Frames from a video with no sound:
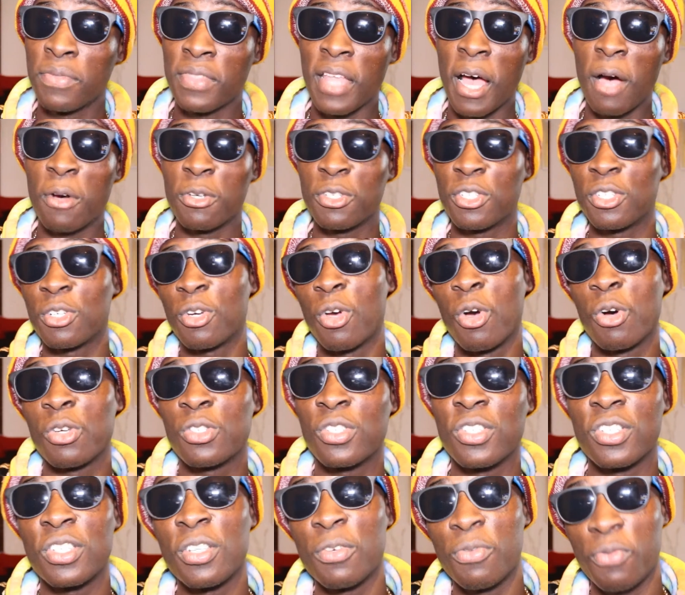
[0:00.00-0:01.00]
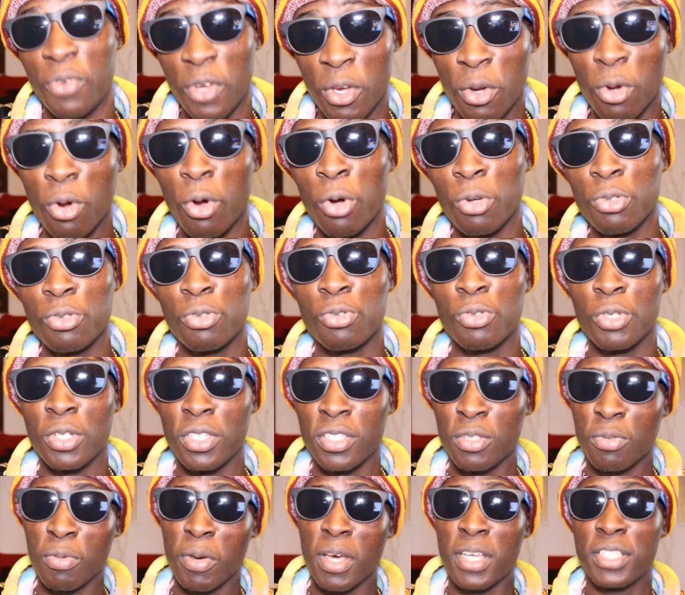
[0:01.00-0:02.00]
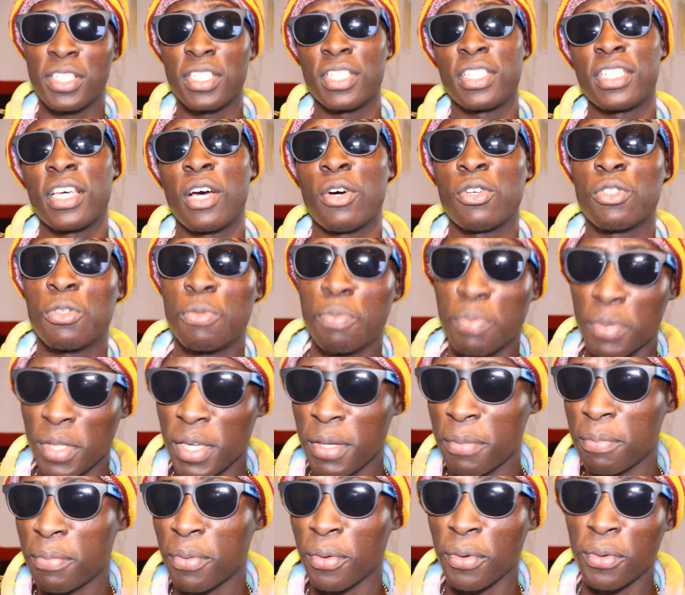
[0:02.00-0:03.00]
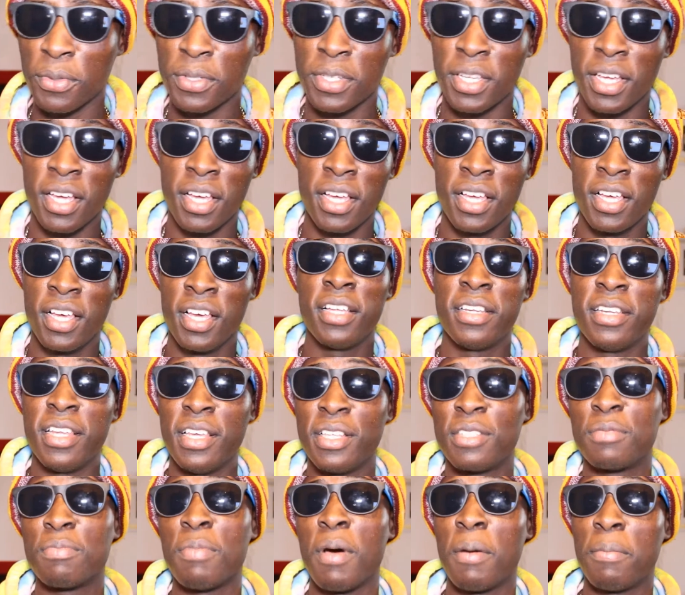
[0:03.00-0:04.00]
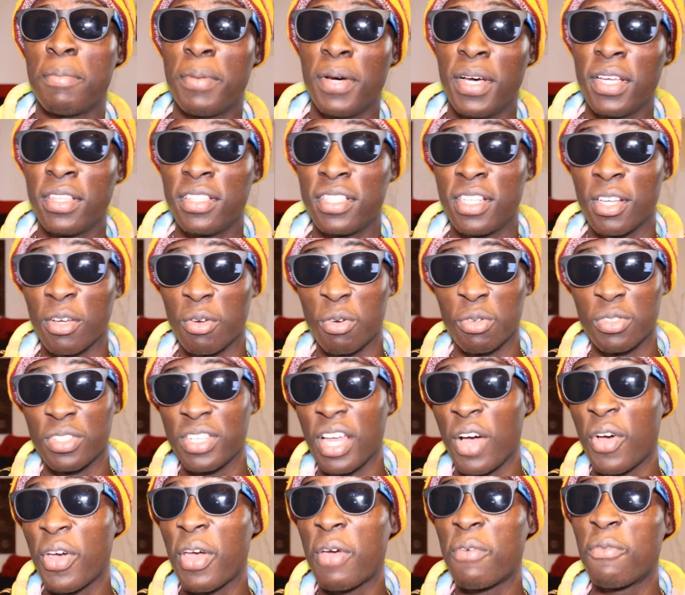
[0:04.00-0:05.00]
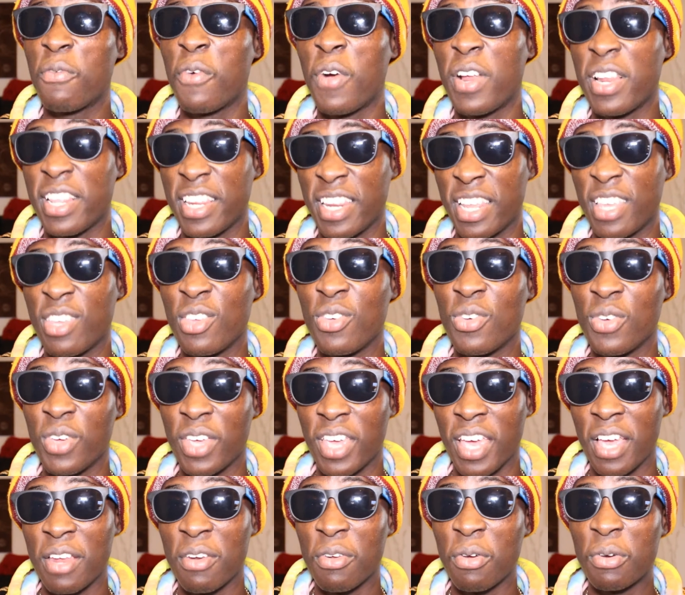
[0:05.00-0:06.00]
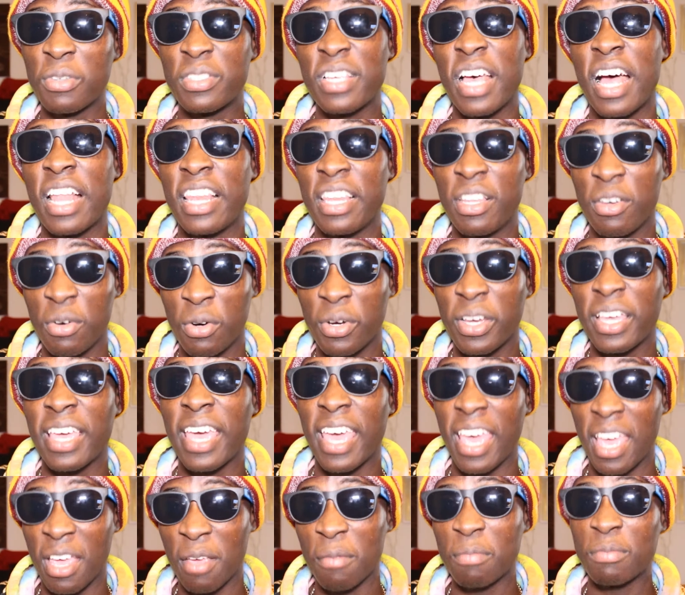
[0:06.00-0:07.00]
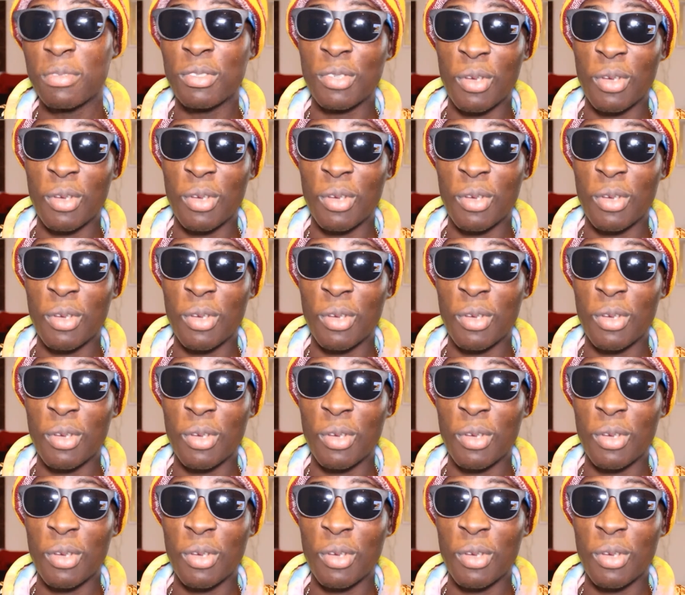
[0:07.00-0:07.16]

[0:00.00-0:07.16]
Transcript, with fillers: Now she goes to different countries where she tells people that it's my birthday, because now everyone in the U K knows her little game.